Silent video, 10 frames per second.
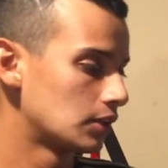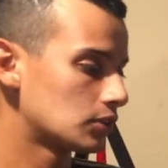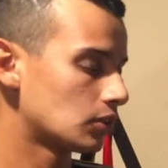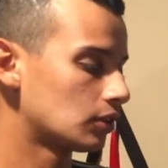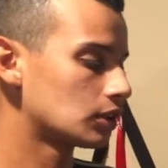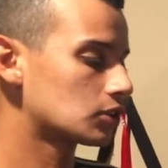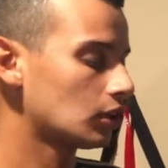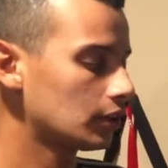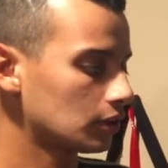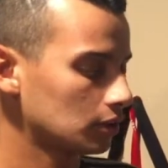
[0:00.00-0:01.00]
So in the
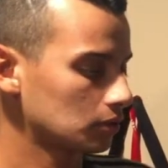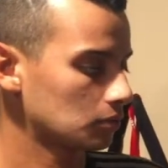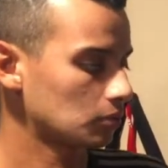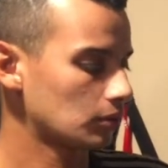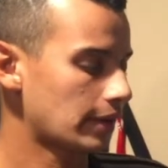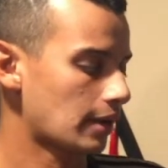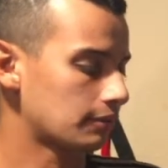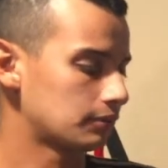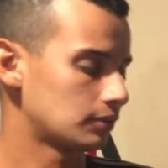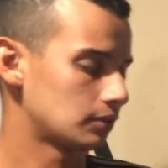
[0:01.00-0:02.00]
solenoid, we
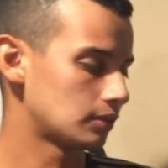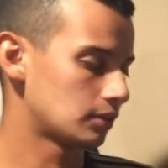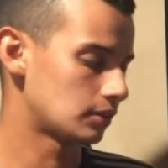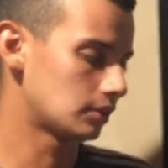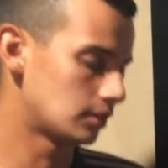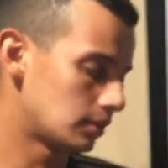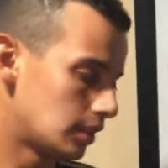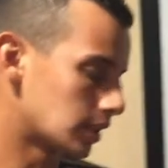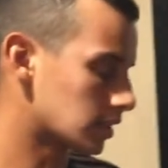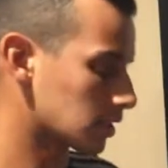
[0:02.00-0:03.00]
have
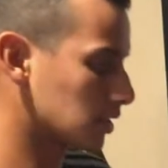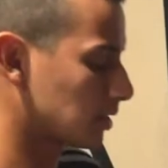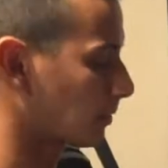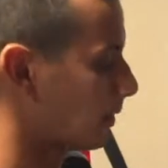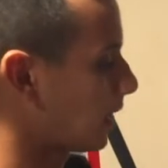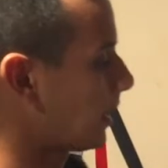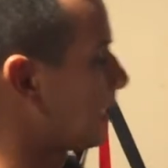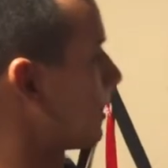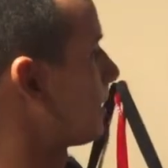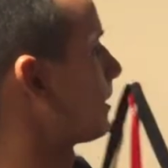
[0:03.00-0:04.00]
this,
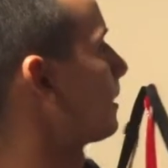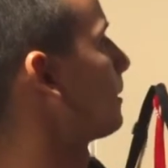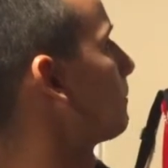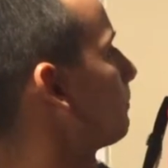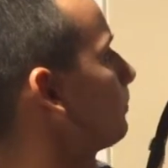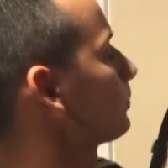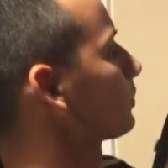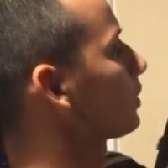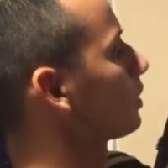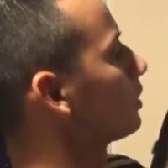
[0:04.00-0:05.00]
and
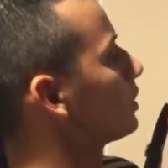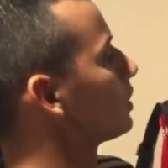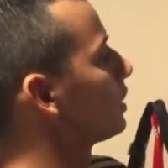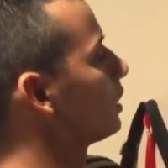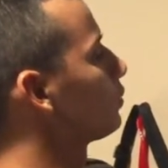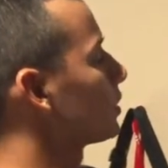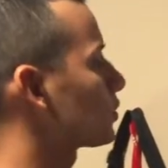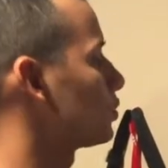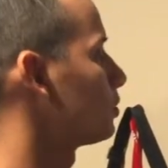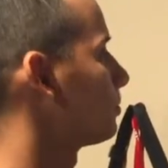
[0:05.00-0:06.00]
if we
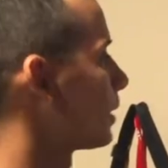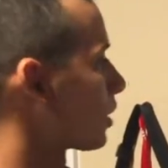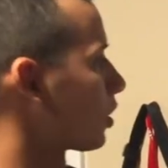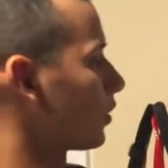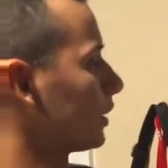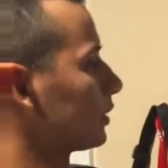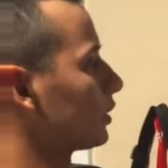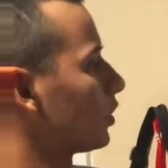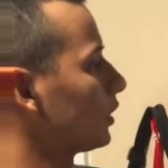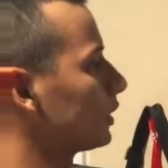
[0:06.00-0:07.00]
assume a current
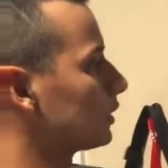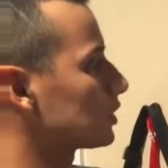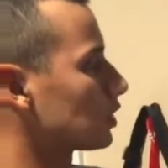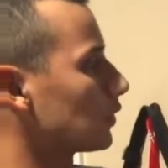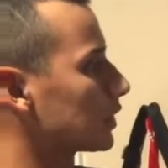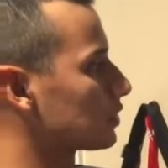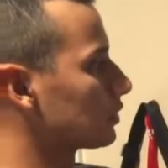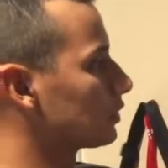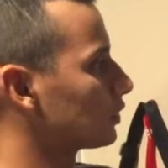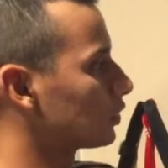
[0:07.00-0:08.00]
going in this
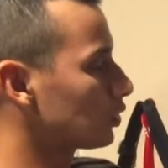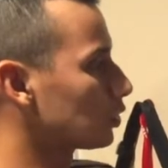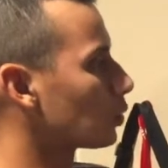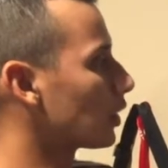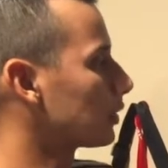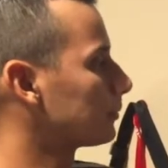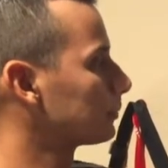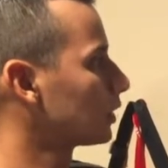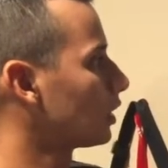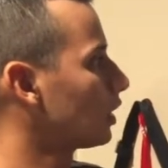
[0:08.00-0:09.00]
direction through the wire,
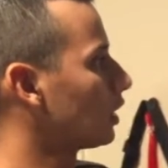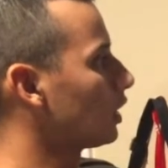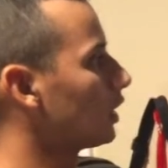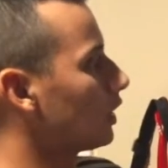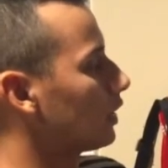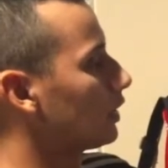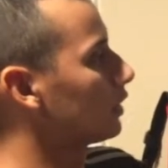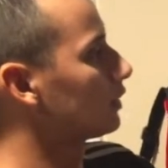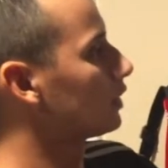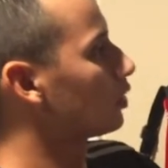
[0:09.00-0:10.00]

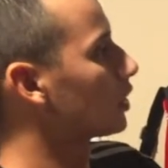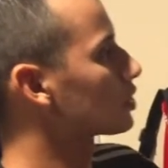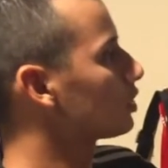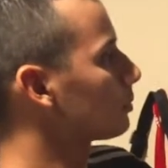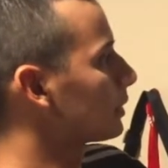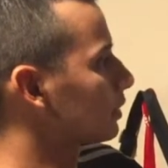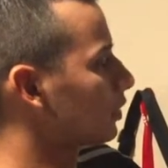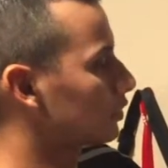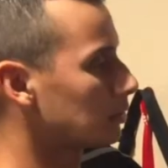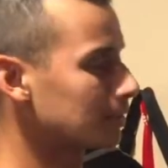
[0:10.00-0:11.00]
the direction
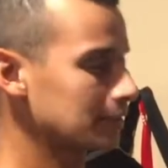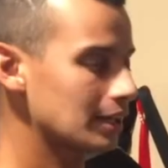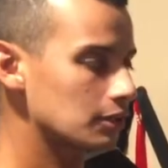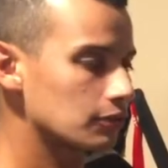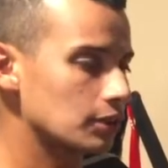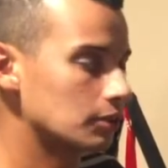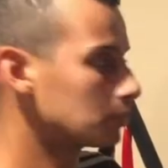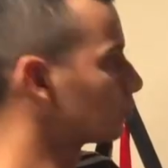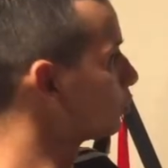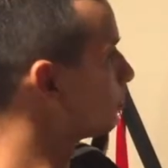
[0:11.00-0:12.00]
of the magnetic field
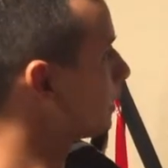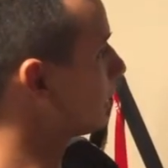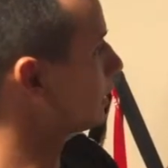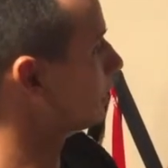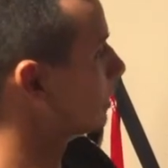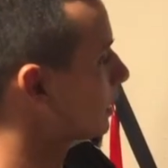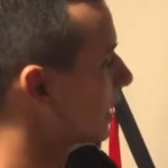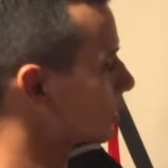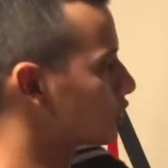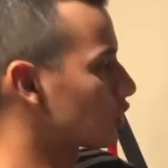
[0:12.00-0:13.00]
will be
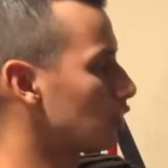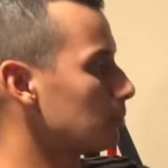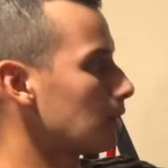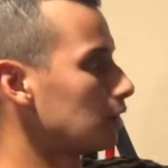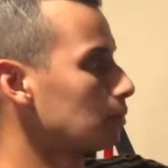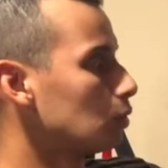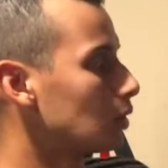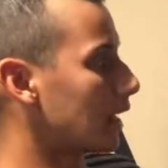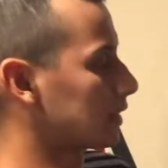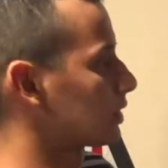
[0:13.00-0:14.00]
as shown by the blue
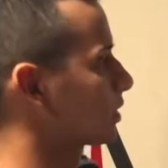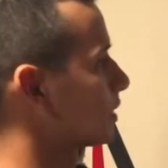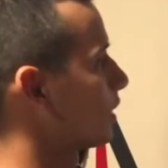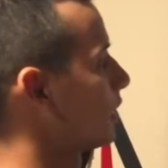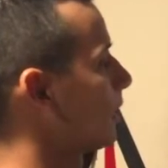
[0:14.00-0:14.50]
lines.